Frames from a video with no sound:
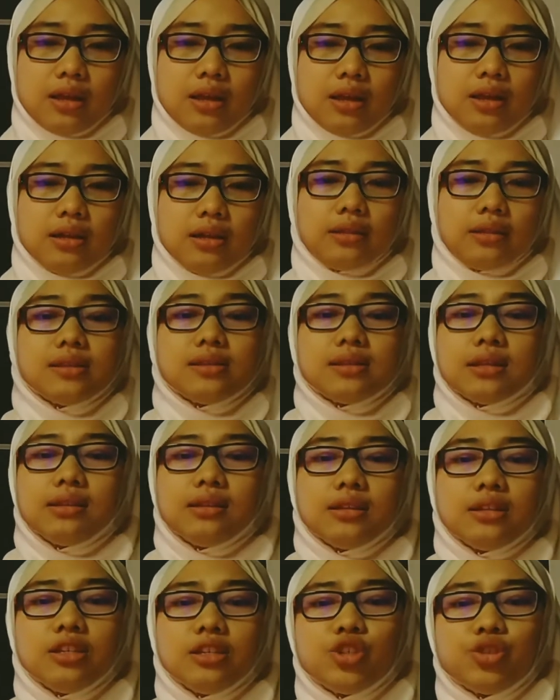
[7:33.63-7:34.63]
The sentence
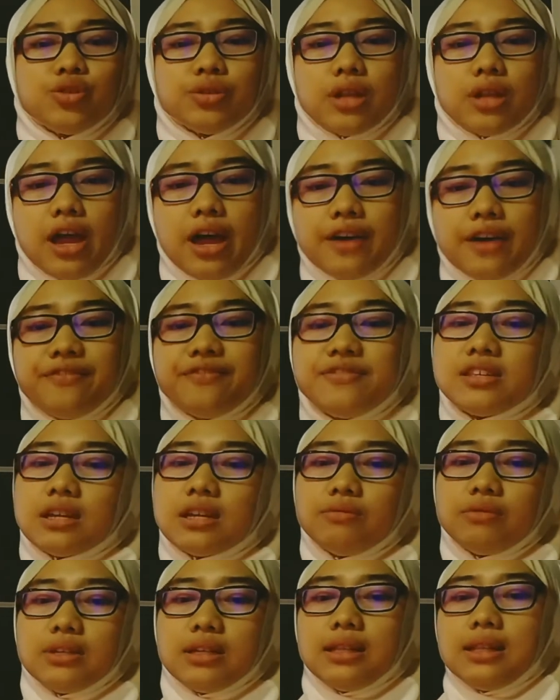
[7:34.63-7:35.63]
should have
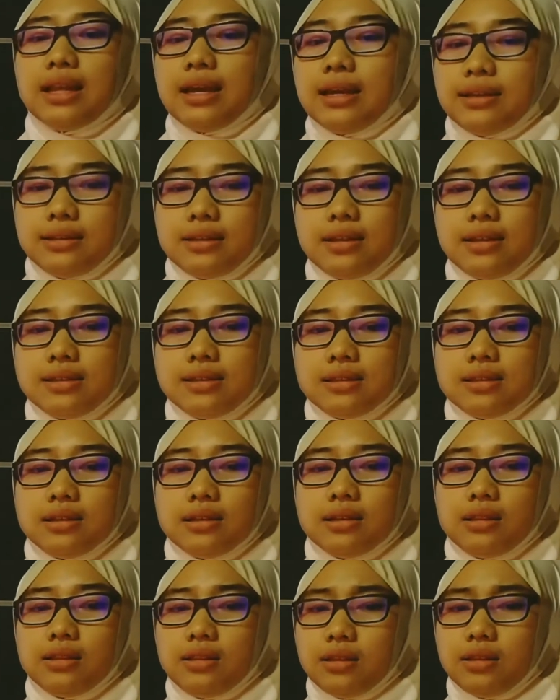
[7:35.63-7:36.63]
sounded like this.
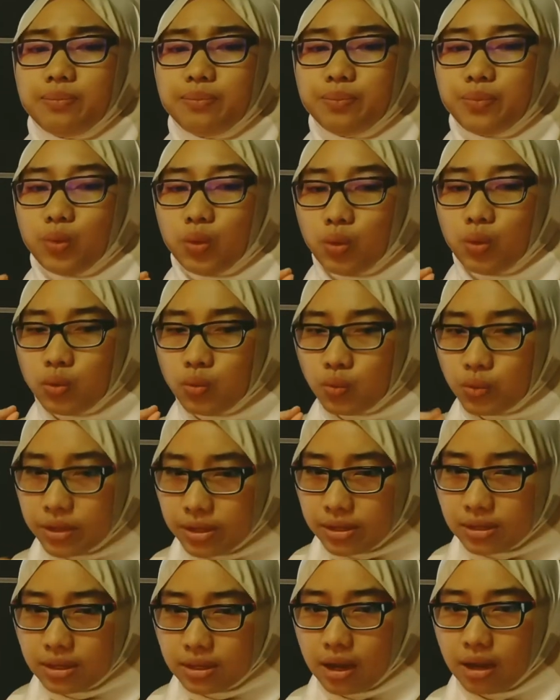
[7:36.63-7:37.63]
The bold words
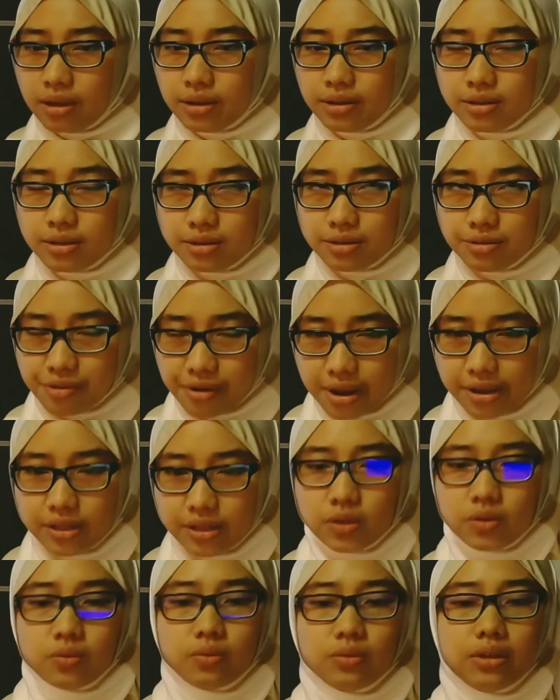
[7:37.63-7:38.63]
are stressed
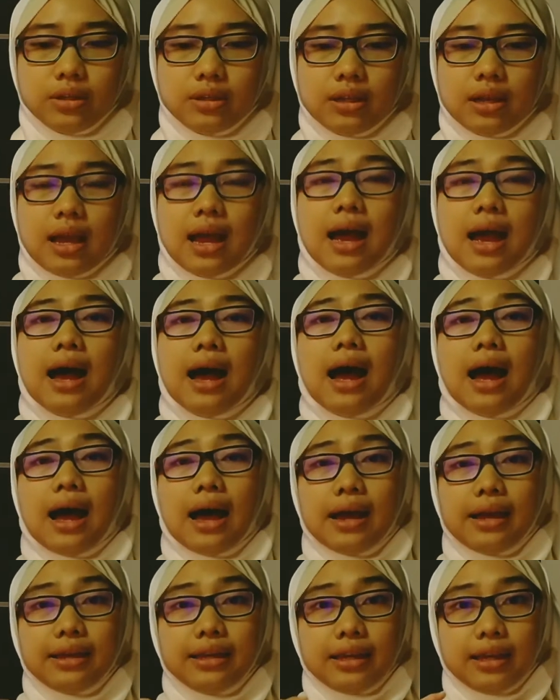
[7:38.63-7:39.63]
one. I
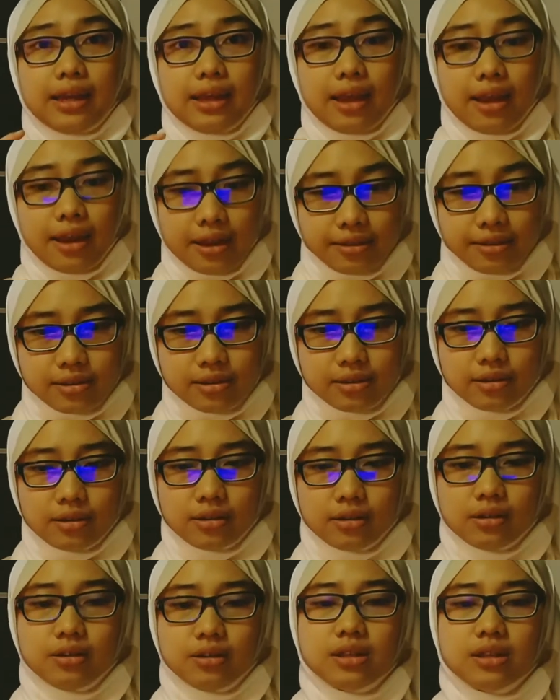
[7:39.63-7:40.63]
ate
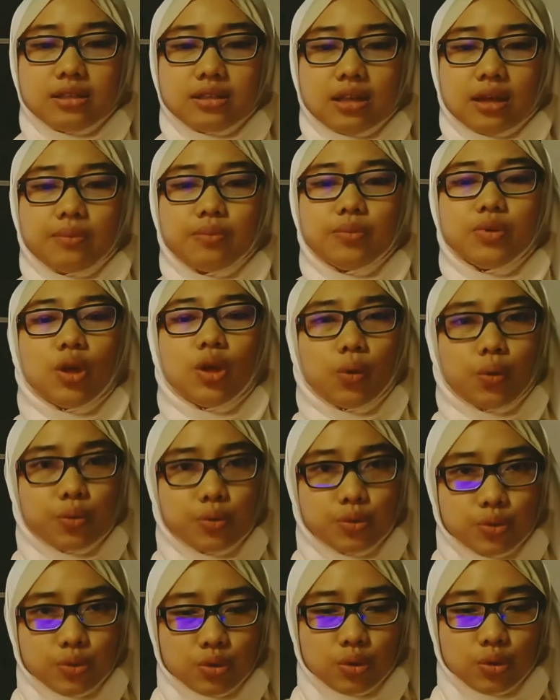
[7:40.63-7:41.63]
some
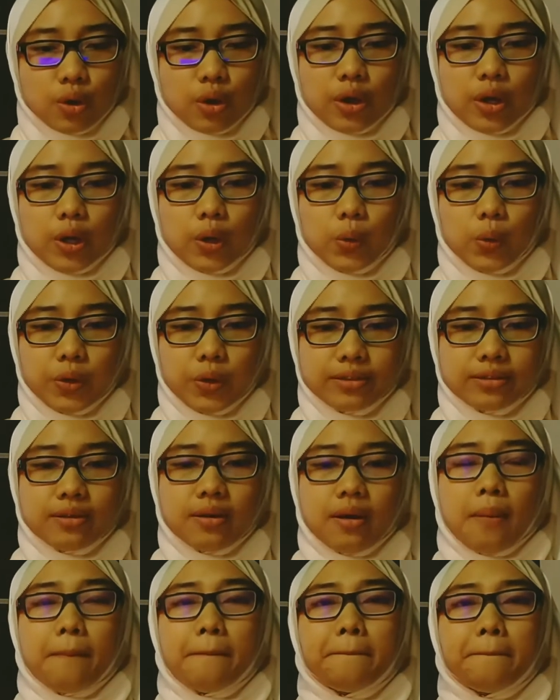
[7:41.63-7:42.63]
toast with
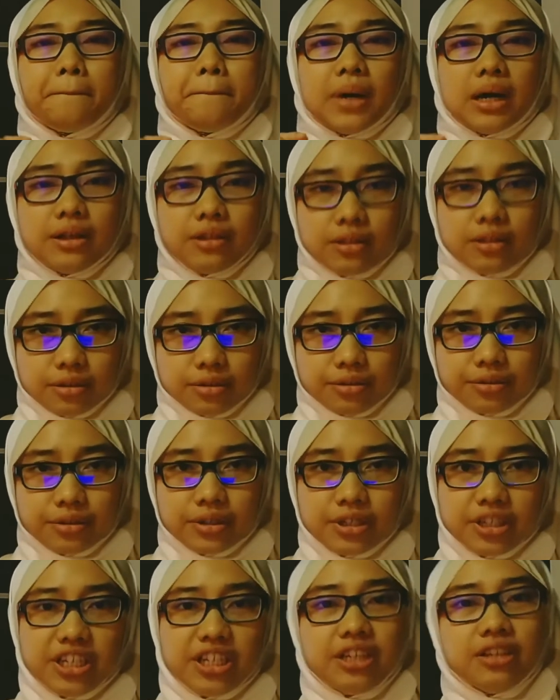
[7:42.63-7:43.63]
butter
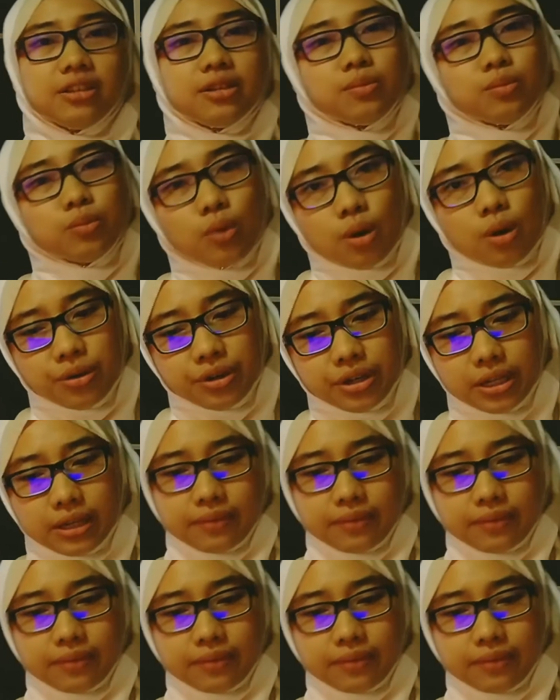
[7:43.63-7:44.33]
in the morning.